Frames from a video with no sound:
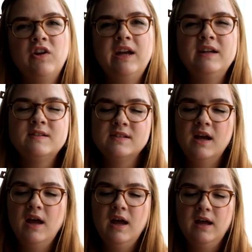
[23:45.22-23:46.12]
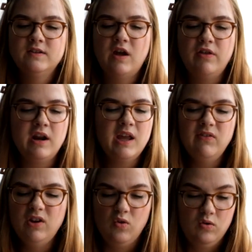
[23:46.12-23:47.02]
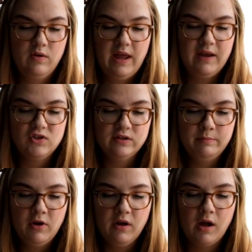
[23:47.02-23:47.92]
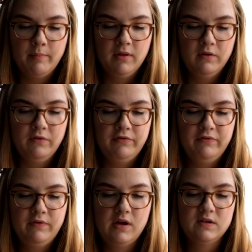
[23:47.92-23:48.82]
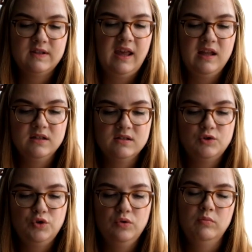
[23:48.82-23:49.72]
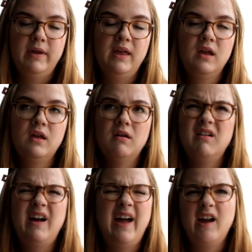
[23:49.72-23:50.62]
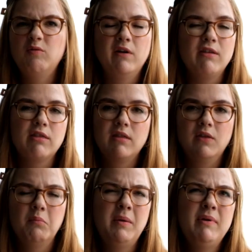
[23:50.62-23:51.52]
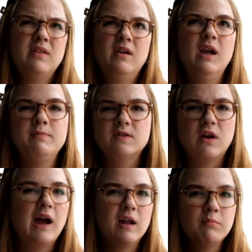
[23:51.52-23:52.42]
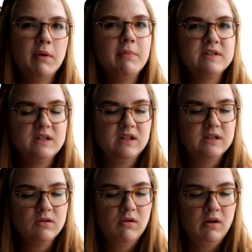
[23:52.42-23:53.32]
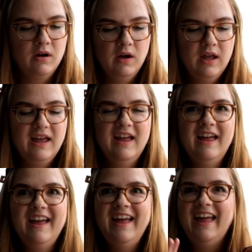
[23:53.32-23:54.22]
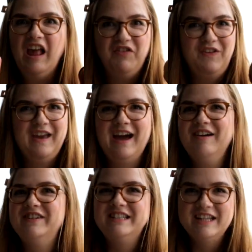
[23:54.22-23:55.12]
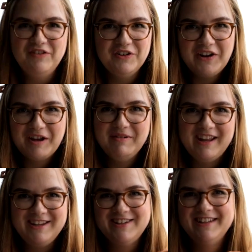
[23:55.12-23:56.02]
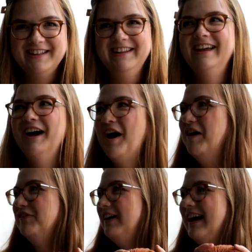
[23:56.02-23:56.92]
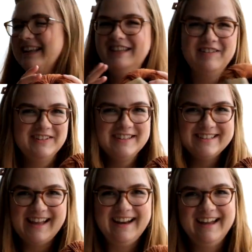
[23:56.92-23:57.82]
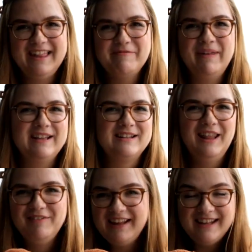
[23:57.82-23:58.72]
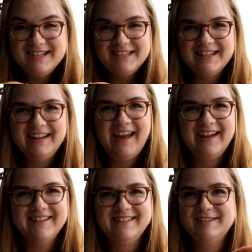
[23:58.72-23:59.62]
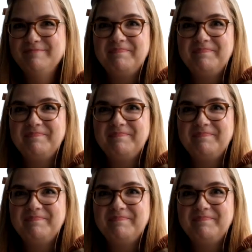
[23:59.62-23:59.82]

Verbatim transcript: creates. So I thought I'd give it a go and I've just bought a couple of skeins to make a hat with. Maybe the hipster hat by Petite Knit or if you have a different recommendation of a different designer that makes lovely easy to knit hats,